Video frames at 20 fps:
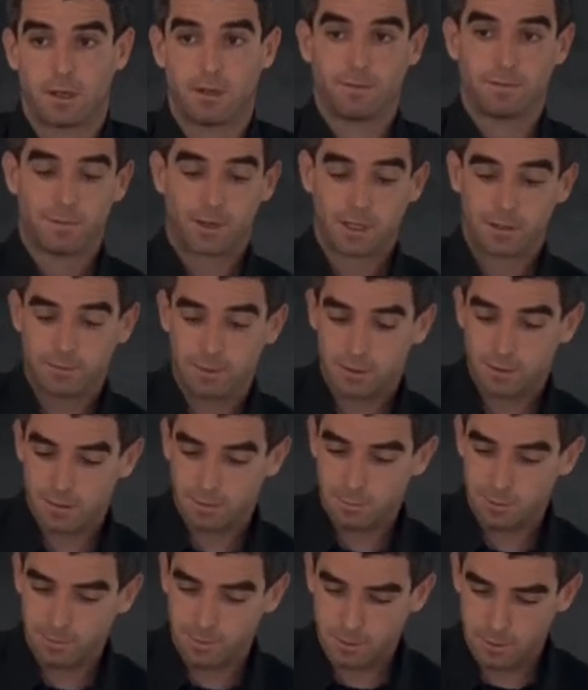of five years
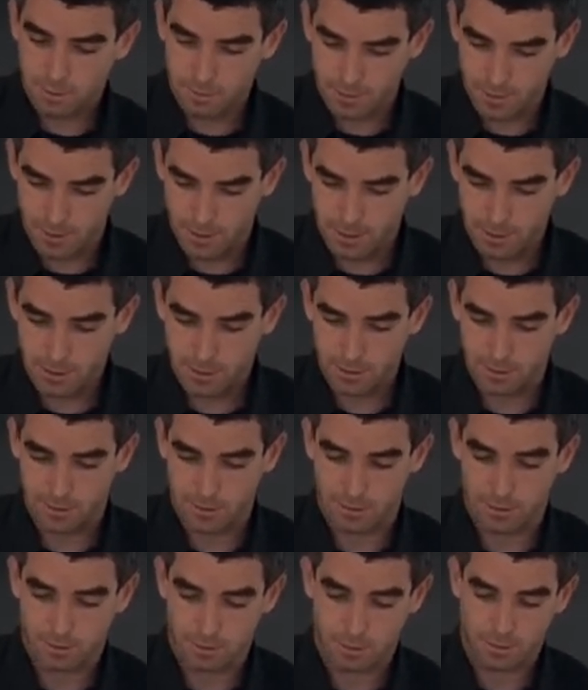moving
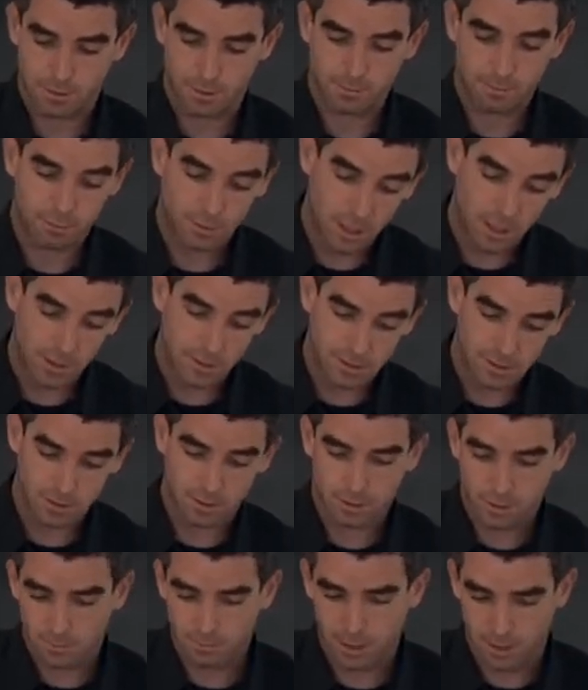correlations on the price
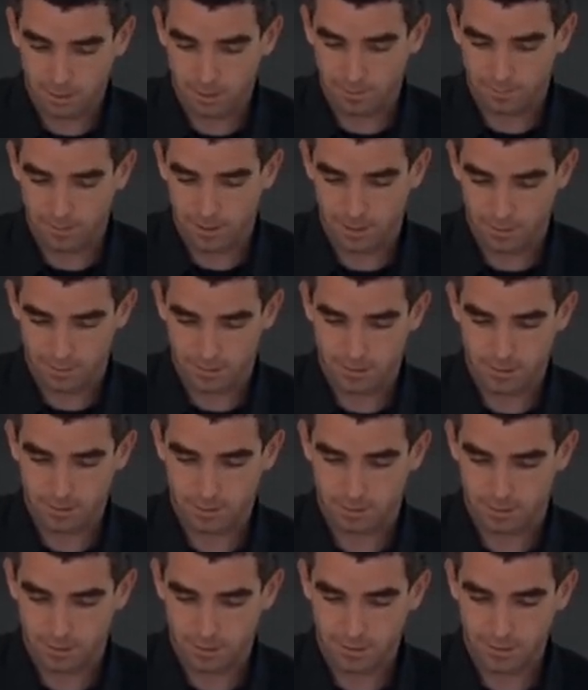or market value
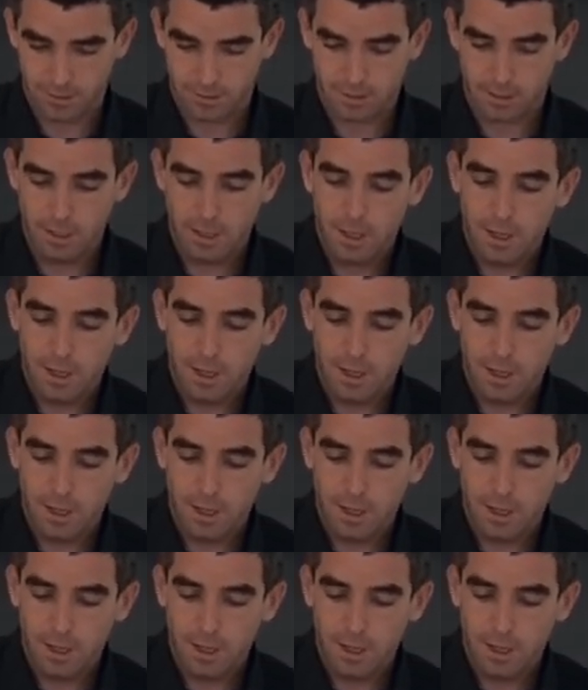series